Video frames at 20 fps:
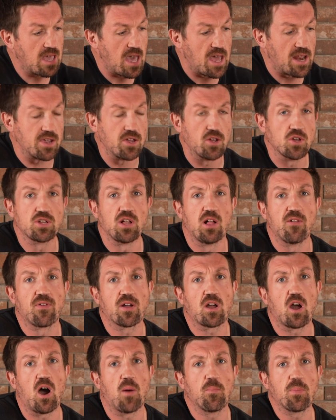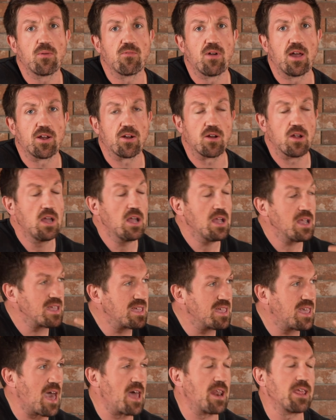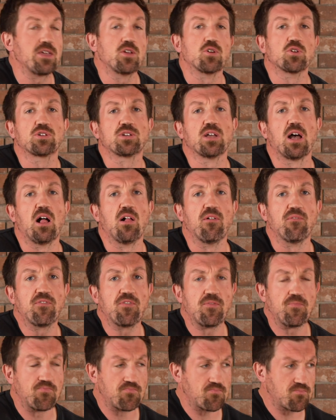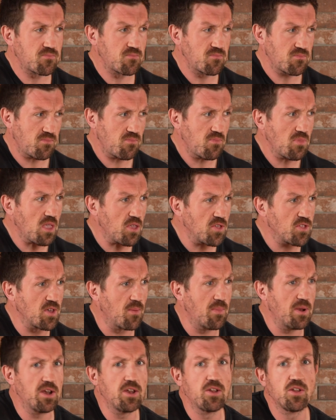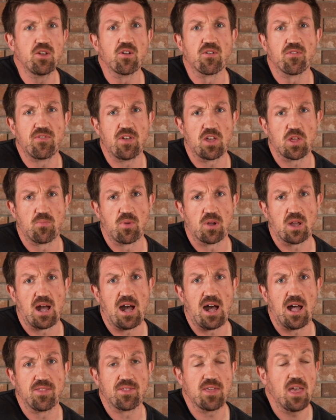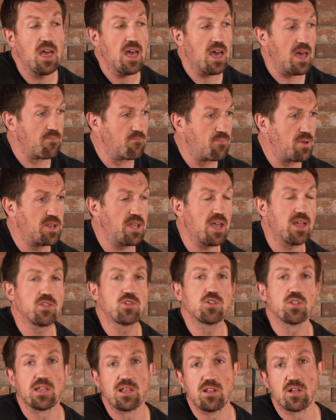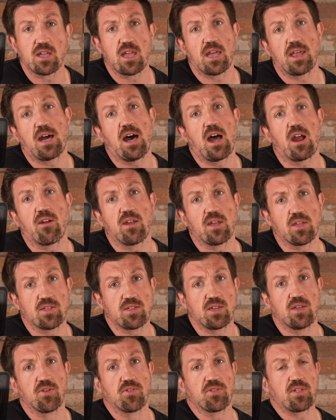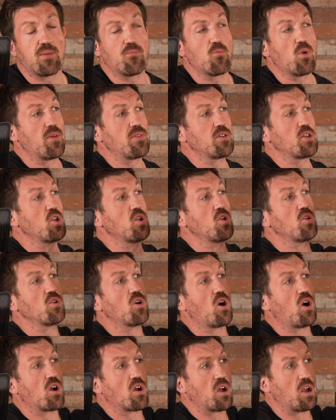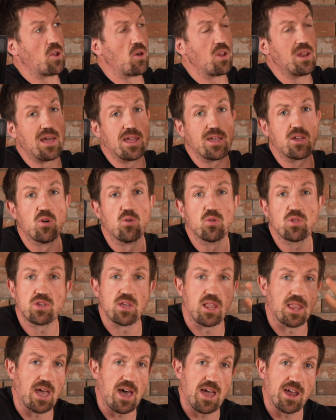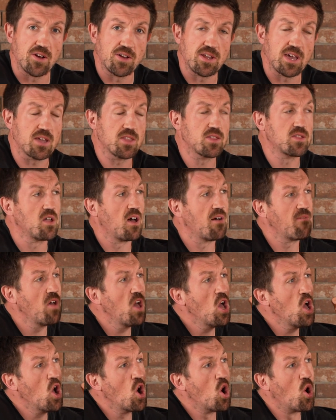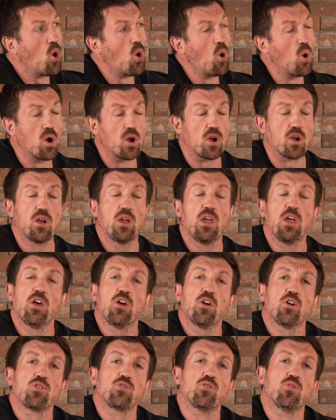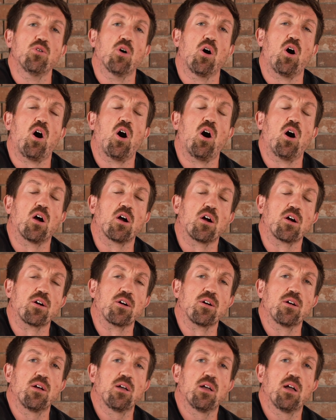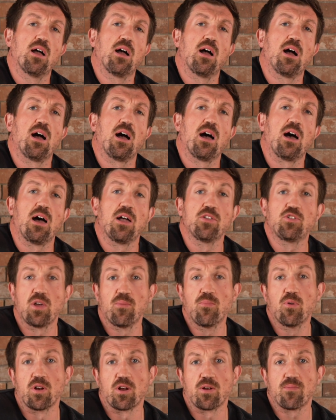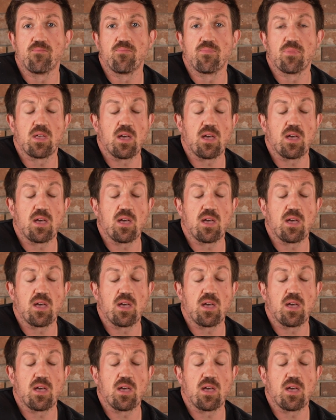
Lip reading: getting yourself a copywriter, getting yourself somebody to do your Facebook ads, and potentially looking at hiring a sales team, whether you are an online coach selling higher ticket stuff or you are a gym owner.